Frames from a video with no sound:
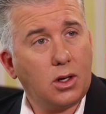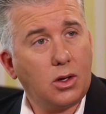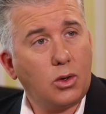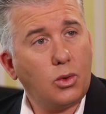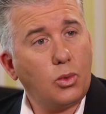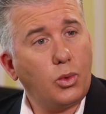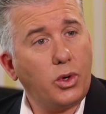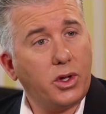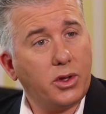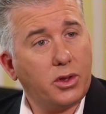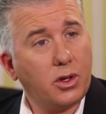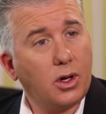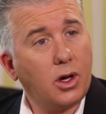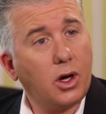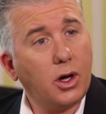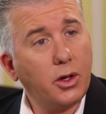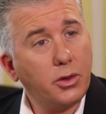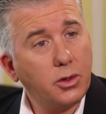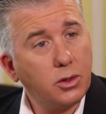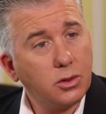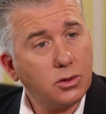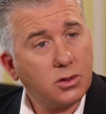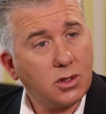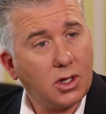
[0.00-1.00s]
with
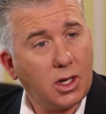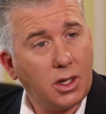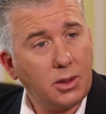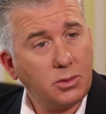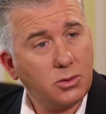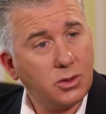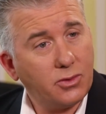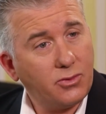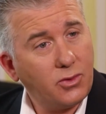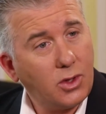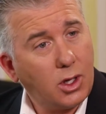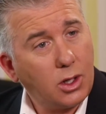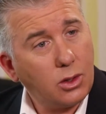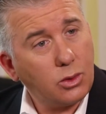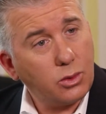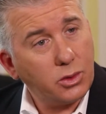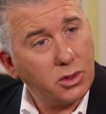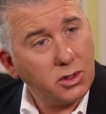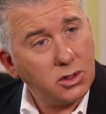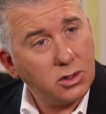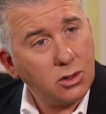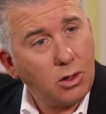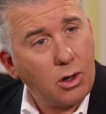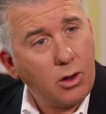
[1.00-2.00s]
other types of not
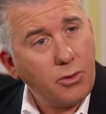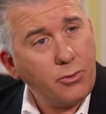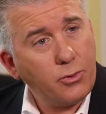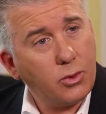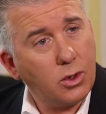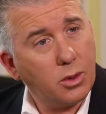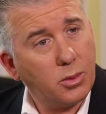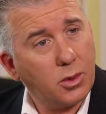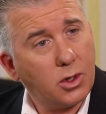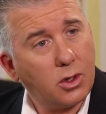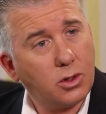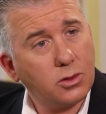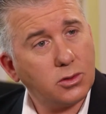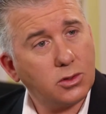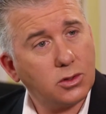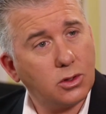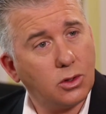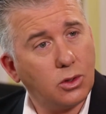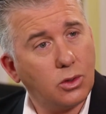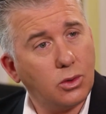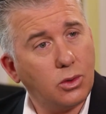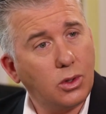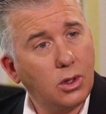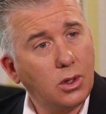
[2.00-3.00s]
only software, but
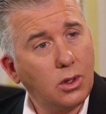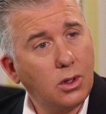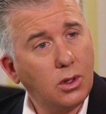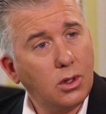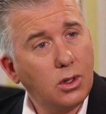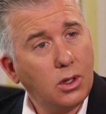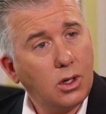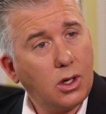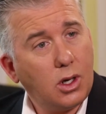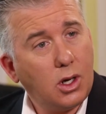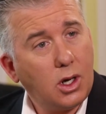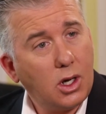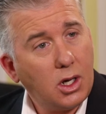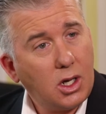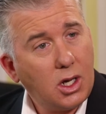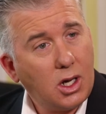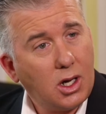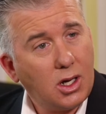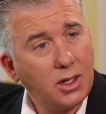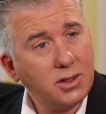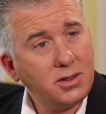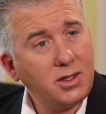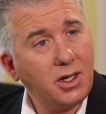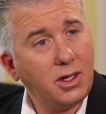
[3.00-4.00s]
also
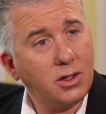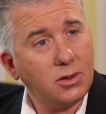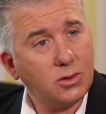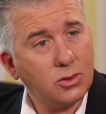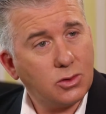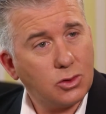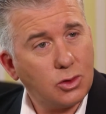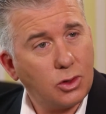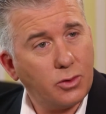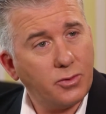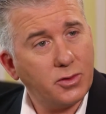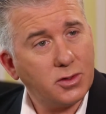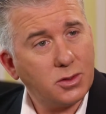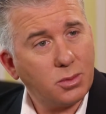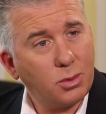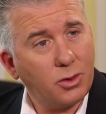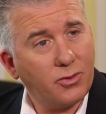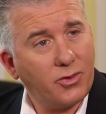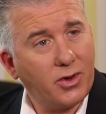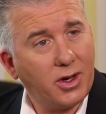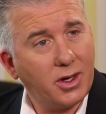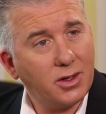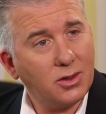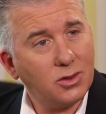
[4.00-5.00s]
content and service
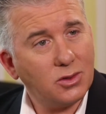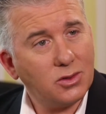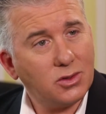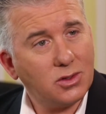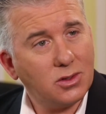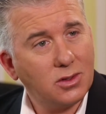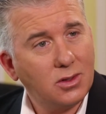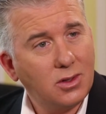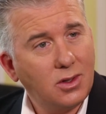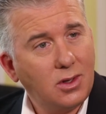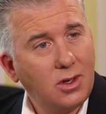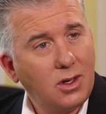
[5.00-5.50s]
providers.